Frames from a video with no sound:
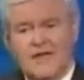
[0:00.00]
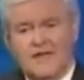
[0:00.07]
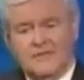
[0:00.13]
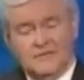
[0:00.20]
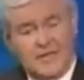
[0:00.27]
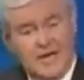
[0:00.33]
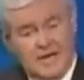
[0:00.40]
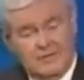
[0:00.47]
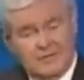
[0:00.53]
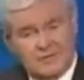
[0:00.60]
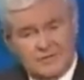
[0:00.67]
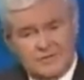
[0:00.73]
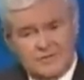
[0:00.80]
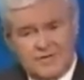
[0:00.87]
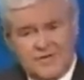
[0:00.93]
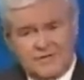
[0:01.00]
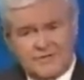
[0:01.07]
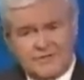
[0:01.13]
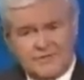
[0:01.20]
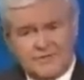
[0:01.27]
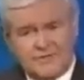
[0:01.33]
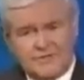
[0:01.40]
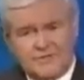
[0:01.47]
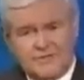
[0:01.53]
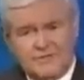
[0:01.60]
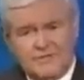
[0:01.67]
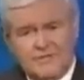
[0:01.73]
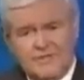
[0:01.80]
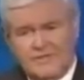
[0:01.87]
has Galveston, Texas,